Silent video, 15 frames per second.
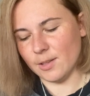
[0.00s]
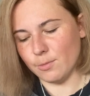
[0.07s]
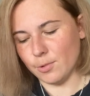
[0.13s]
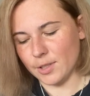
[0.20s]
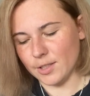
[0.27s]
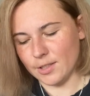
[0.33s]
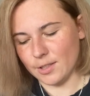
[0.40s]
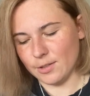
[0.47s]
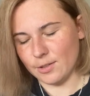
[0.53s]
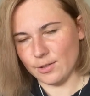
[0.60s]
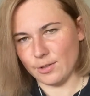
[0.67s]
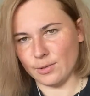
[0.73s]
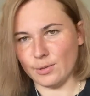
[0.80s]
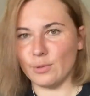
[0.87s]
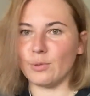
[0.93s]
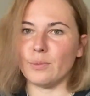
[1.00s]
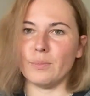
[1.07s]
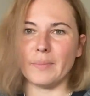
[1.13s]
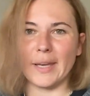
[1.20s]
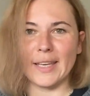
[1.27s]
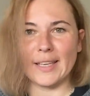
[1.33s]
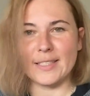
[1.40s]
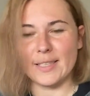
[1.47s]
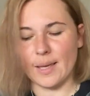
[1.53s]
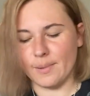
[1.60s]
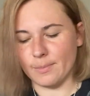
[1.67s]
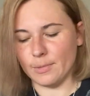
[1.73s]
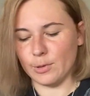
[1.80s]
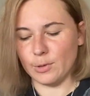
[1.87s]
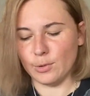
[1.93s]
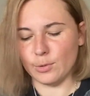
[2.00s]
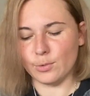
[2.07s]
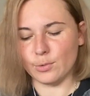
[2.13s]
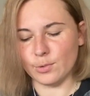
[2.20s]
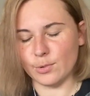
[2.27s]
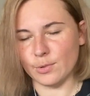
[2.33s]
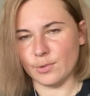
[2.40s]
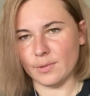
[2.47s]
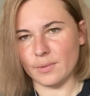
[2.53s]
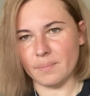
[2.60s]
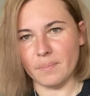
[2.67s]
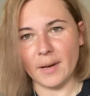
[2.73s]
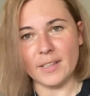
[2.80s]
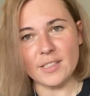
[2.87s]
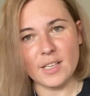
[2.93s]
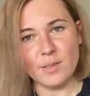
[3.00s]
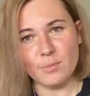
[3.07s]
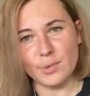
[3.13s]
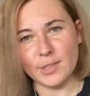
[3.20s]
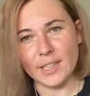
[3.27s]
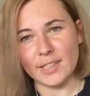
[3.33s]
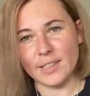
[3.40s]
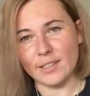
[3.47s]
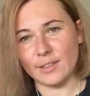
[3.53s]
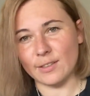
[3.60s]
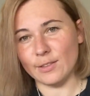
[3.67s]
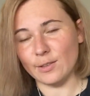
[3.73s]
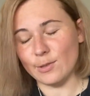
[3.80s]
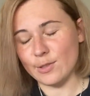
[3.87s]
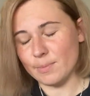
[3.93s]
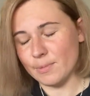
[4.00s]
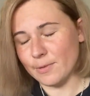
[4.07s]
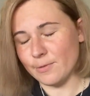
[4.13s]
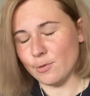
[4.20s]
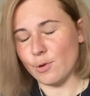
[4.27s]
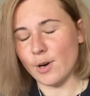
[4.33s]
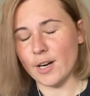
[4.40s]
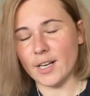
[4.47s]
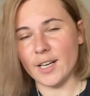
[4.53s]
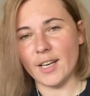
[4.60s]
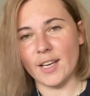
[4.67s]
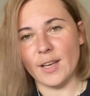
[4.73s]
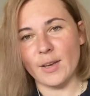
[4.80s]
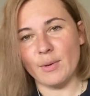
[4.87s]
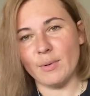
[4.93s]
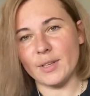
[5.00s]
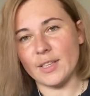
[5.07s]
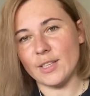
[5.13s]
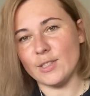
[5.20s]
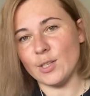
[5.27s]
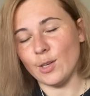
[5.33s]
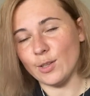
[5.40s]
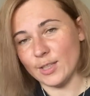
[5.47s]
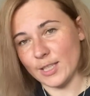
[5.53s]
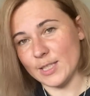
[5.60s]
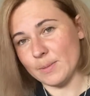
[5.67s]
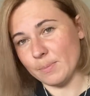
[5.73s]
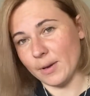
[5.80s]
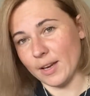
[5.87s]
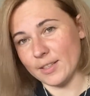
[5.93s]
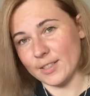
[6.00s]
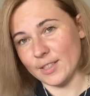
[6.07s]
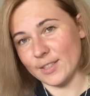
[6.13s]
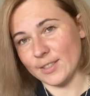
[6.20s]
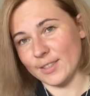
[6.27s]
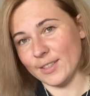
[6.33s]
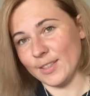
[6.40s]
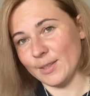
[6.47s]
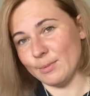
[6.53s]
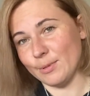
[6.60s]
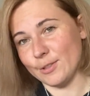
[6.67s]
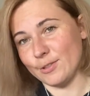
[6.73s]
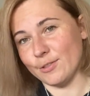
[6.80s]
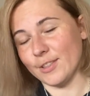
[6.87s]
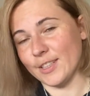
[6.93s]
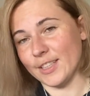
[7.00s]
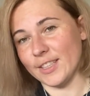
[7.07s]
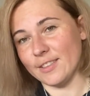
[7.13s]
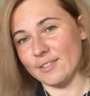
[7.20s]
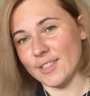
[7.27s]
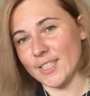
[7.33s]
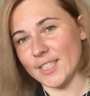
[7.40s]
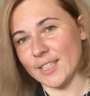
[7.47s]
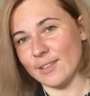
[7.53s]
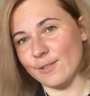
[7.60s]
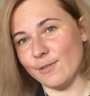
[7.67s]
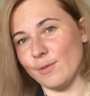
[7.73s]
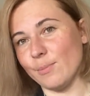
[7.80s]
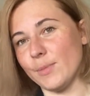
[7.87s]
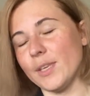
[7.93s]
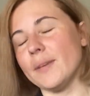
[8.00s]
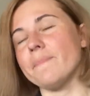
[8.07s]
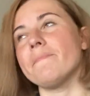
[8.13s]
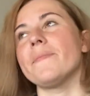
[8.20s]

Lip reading: wanted to make some new pattern what I didn't use before. When I saw this pattern, it was really interesting for me.